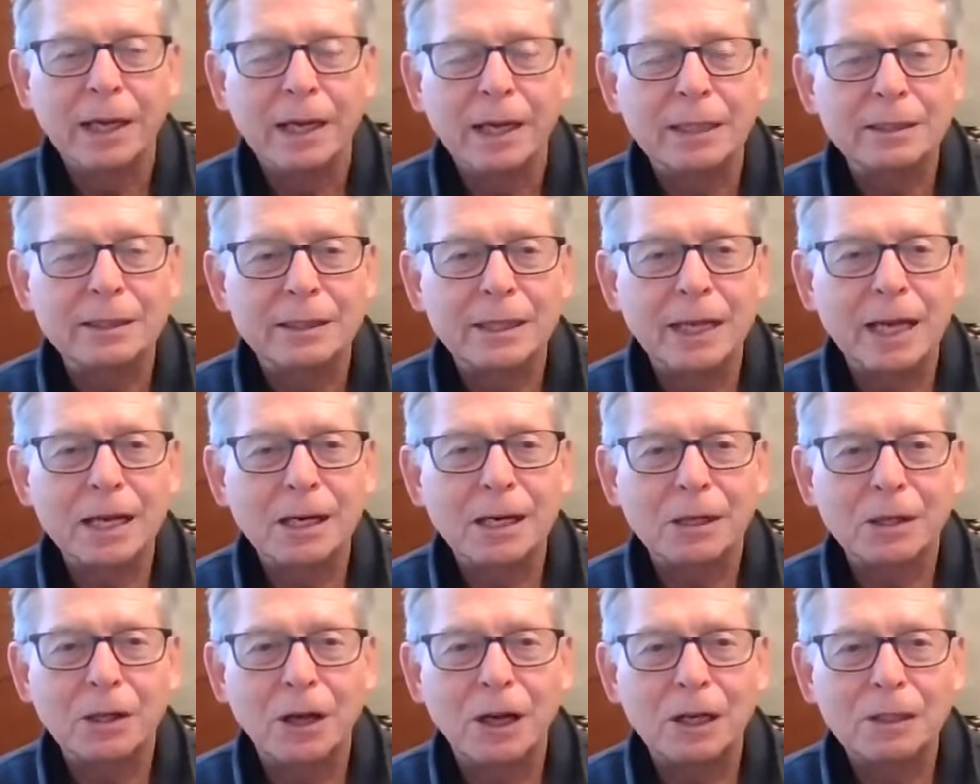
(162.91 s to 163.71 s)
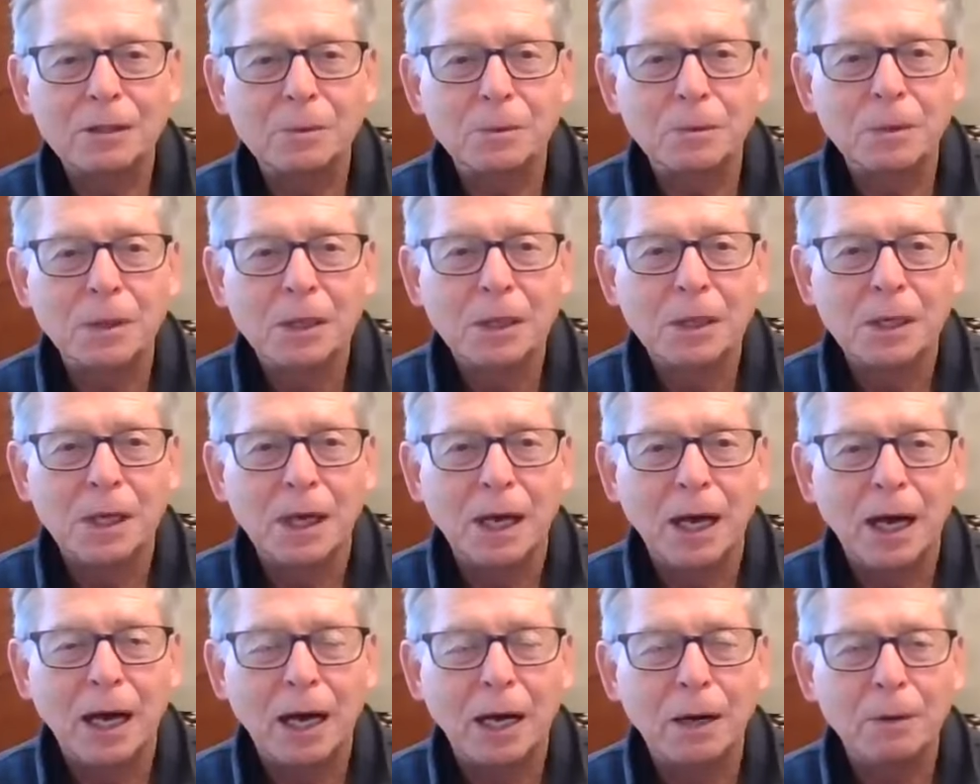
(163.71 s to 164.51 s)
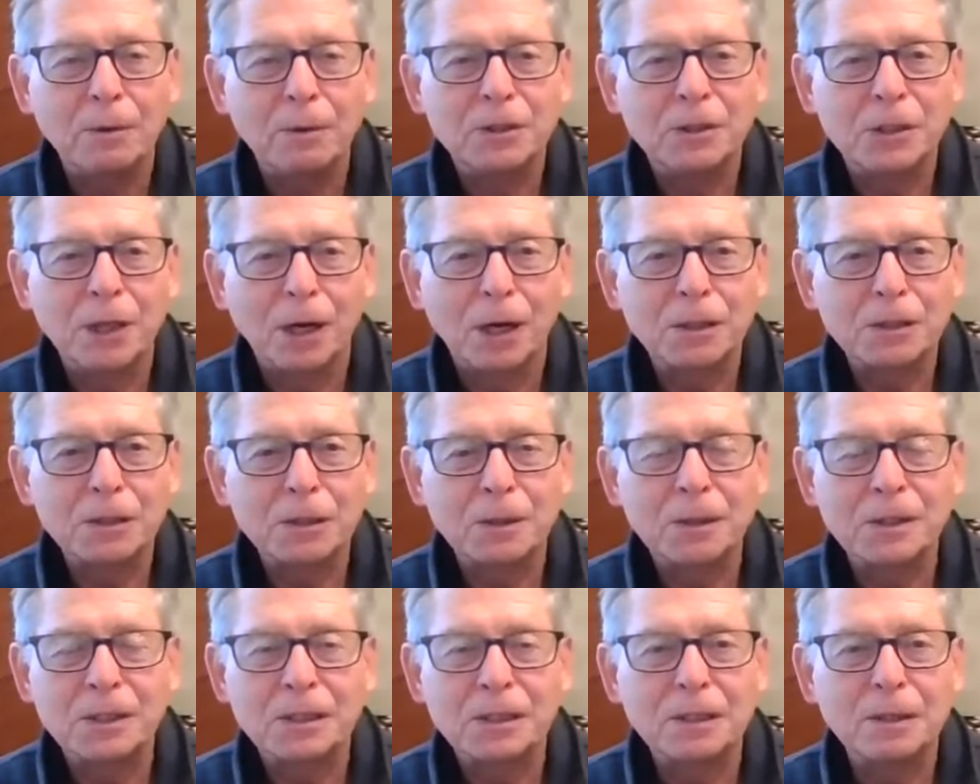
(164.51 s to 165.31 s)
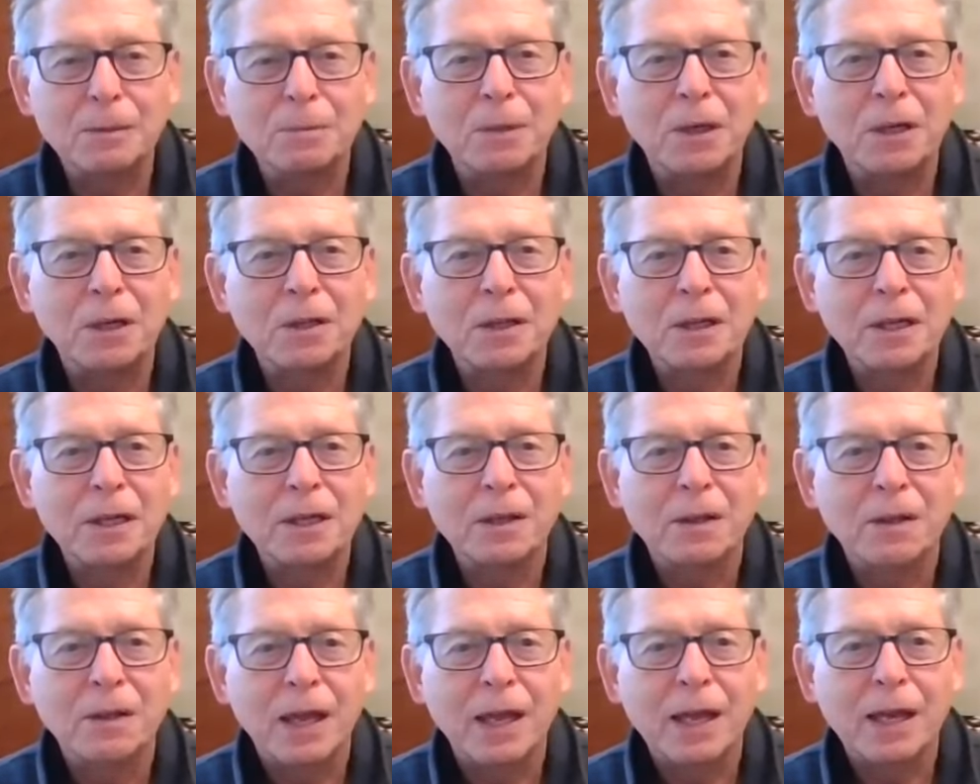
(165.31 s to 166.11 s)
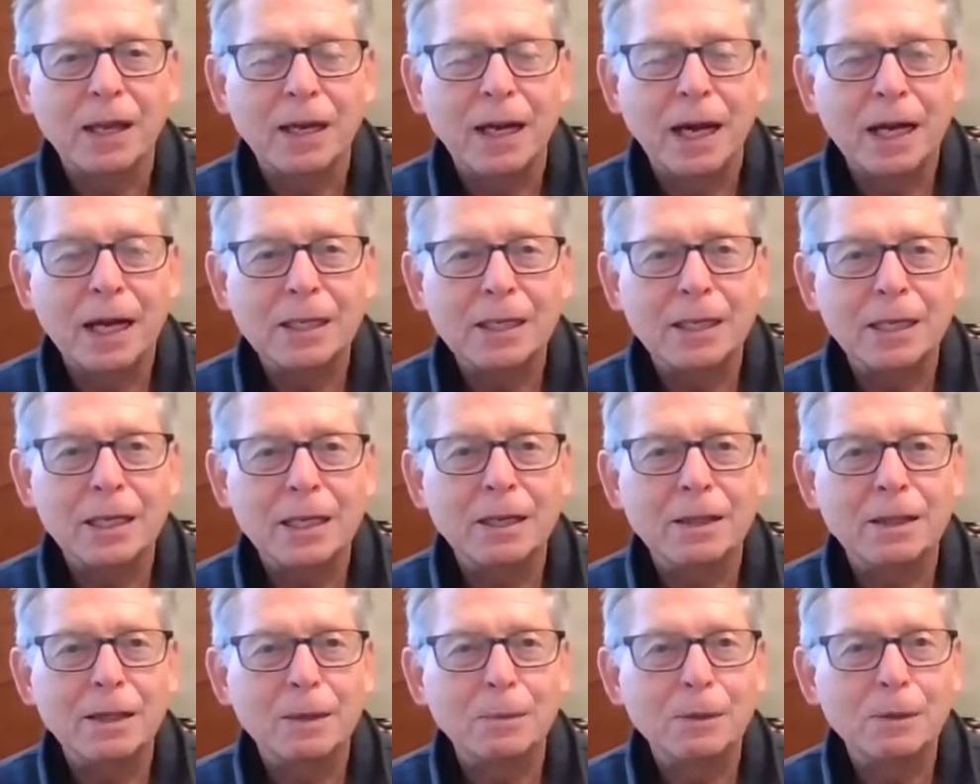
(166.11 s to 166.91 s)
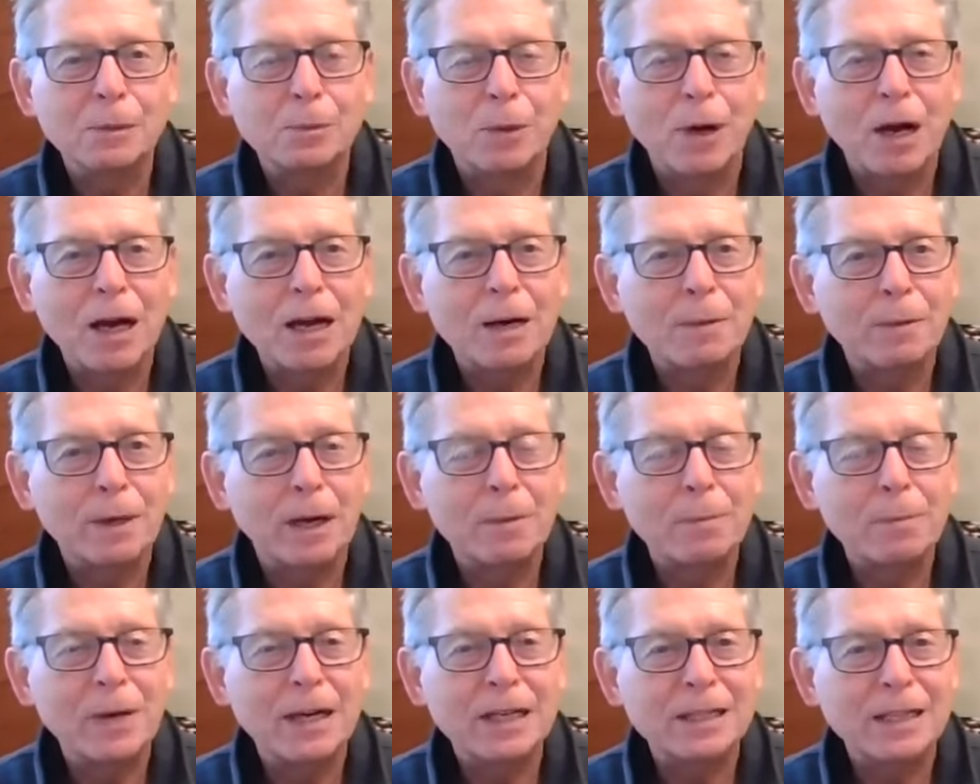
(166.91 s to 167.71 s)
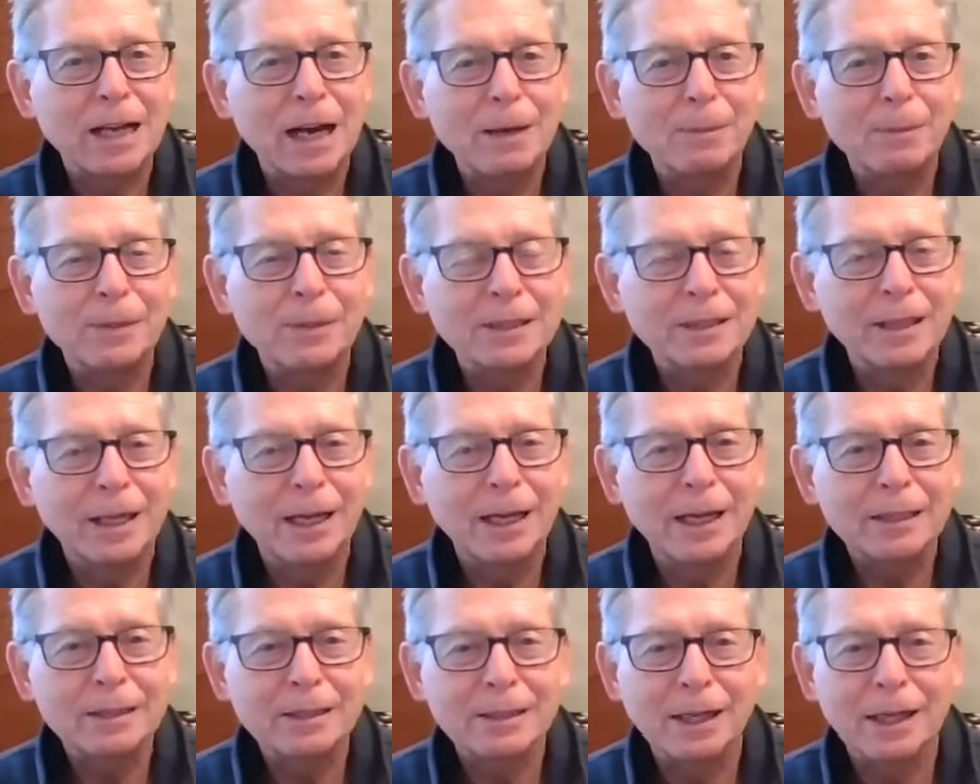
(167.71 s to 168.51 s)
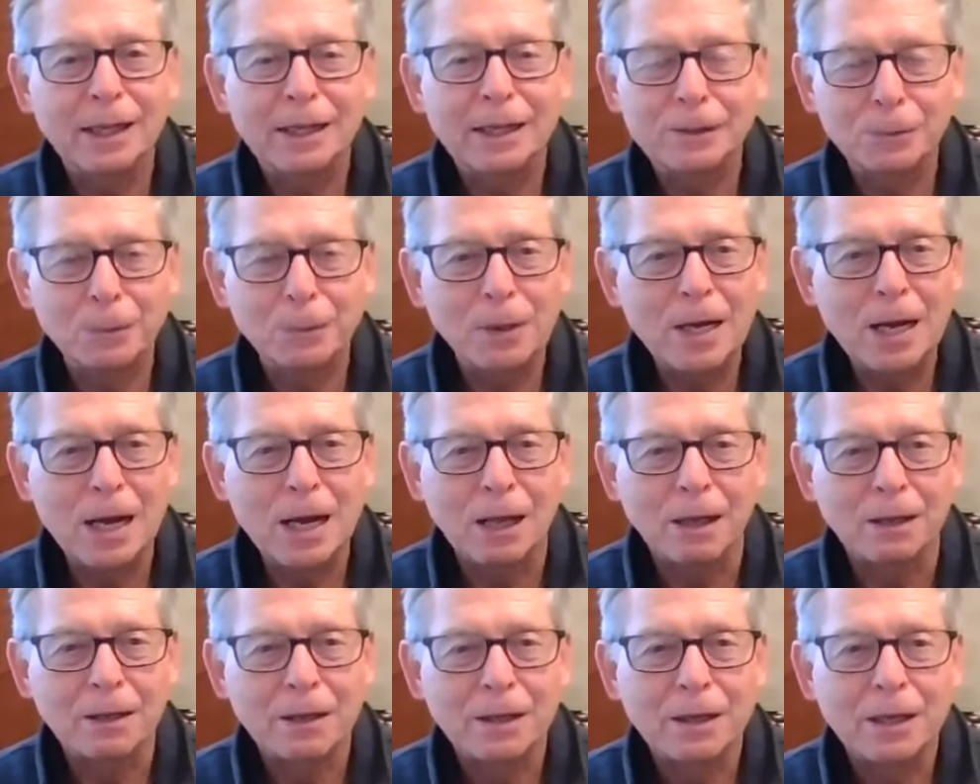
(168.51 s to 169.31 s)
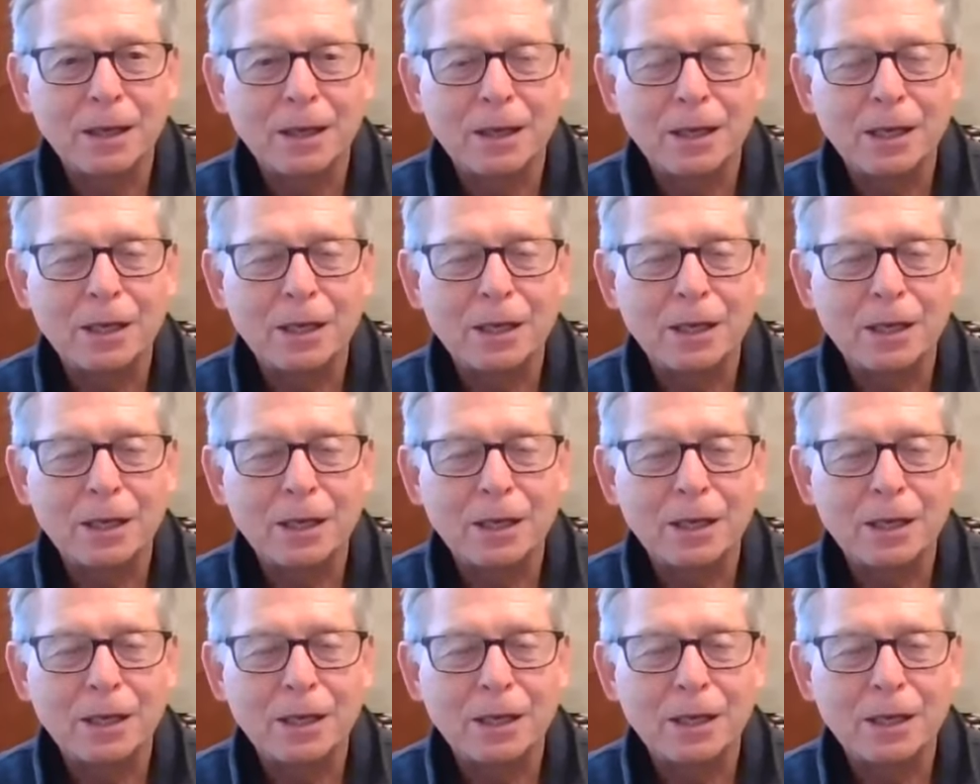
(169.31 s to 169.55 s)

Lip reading: And Santa Claus was also a symbol, an idea that was brought about by Thomas Nast as well.